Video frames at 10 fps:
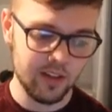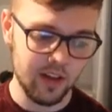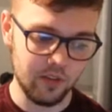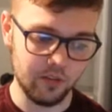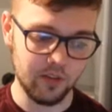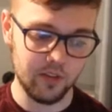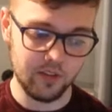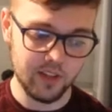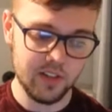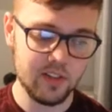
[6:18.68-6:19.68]
After
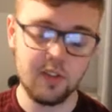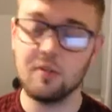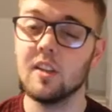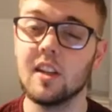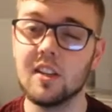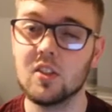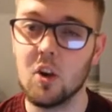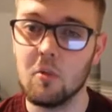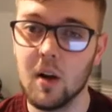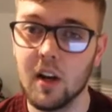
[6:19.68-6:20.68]
this defeat against
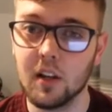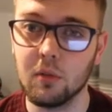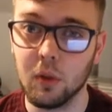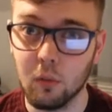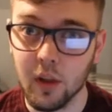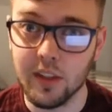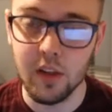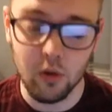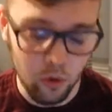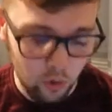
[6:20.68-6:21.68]
Kilmarnock, it was a
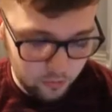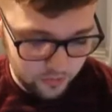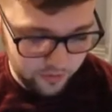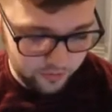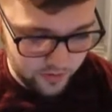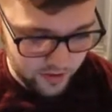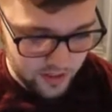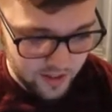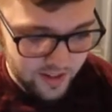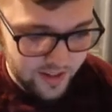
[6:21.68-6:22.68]
1-0 home defeat.
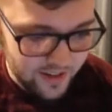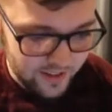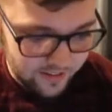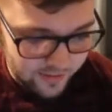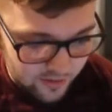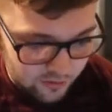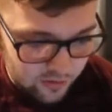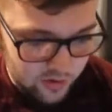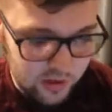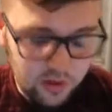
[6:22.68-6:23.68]
Didn't
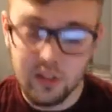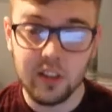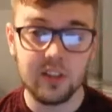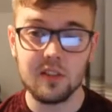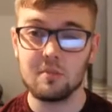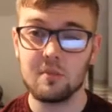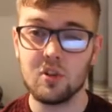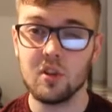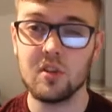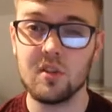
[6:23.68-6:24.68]
really look like St
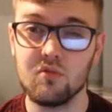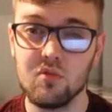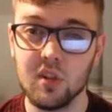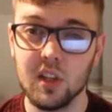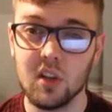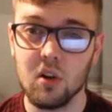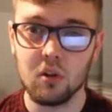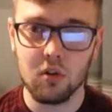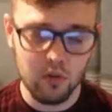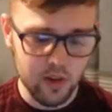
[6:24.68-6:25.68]
Johnstone really
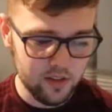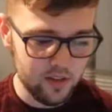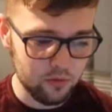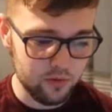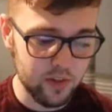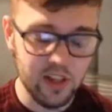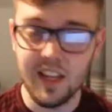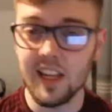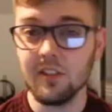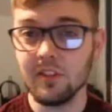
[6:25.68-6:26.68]
got going. It was a very
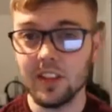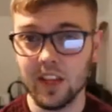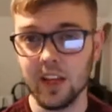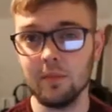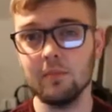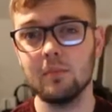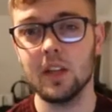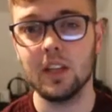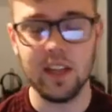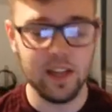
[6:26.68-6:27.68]
even game,
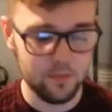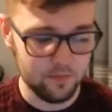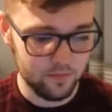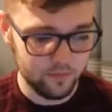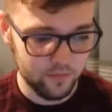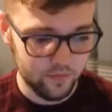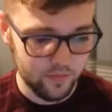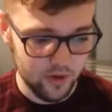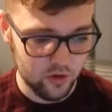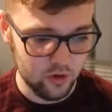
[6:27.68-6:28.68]
but as
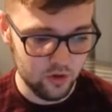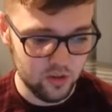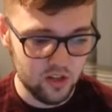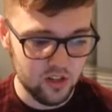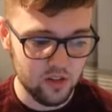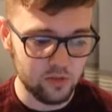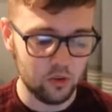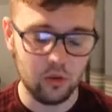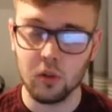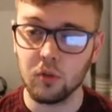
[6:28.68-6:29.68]
soon as Stephen
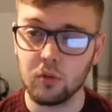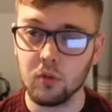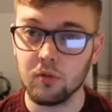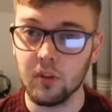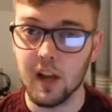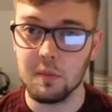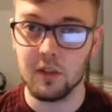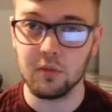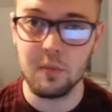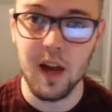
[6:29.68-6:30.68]
O'Donnell scored 5
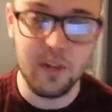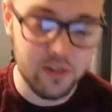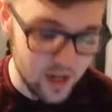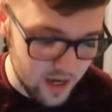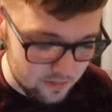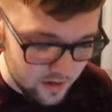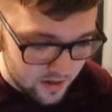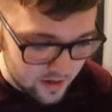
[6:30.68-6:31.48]
minutes from half time,